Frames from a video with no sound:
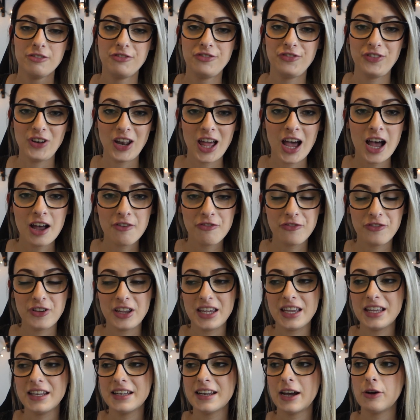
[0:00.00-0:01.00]

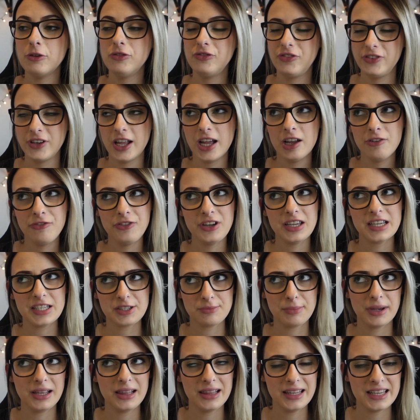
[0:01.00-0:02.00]
Flaaffy. Now, Flaaffy
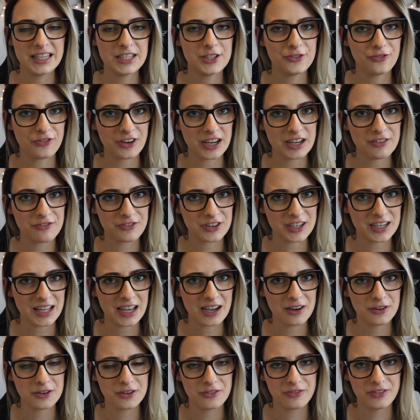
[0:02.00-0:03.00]
is my least favorite
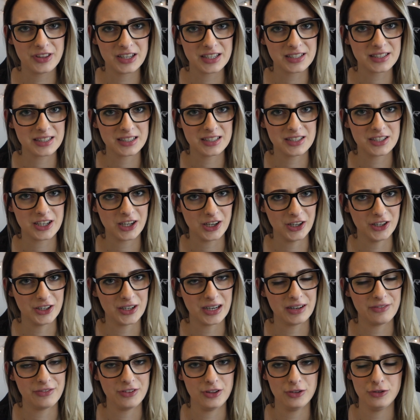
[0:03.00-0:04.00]
out of this
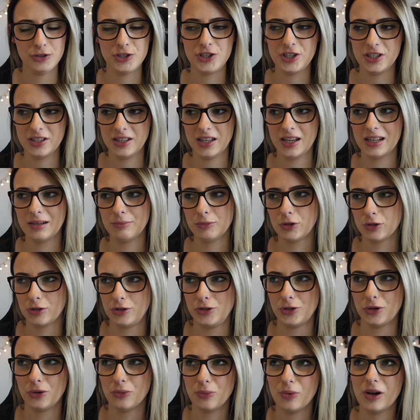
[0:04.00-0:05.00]
entire evolution line. I'm not
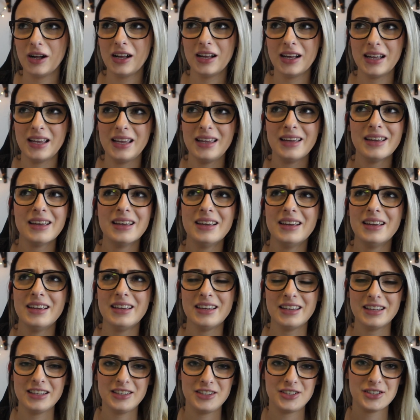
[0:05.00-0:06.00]
sure why.
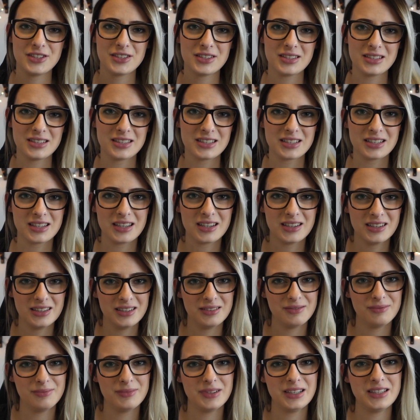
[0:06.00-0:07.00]

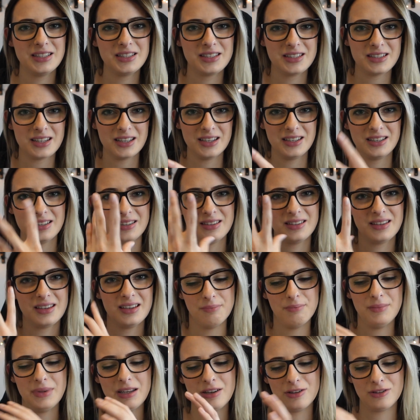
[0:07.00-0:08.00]
It's like
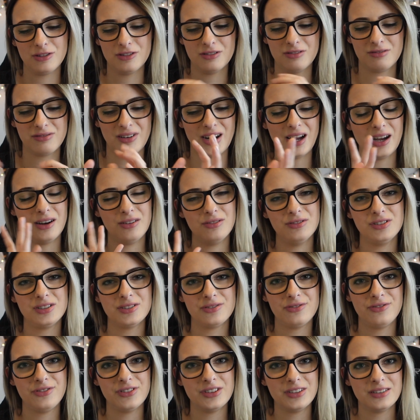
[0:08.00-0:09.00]
the middle ground
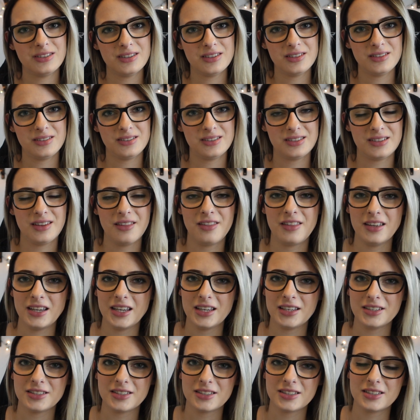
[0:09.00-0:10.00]
of the
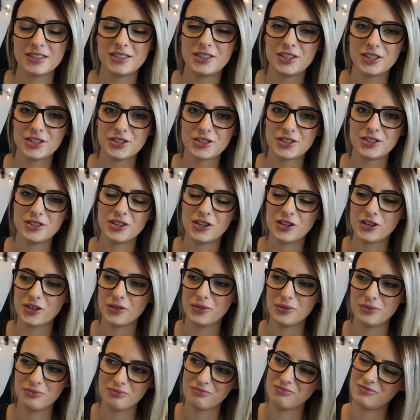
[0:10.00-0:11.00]
things. Just not
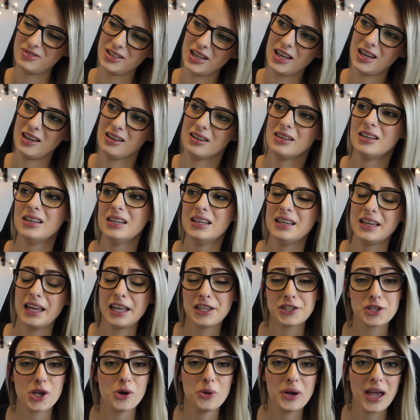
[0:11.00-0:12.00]
a...
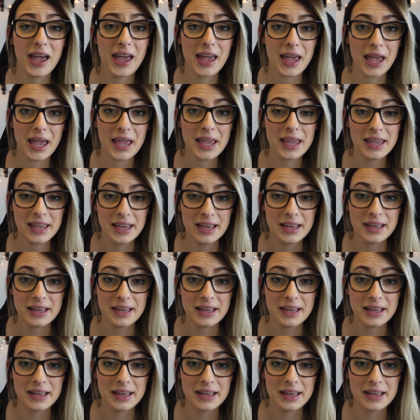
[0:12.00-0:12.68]
It's okay,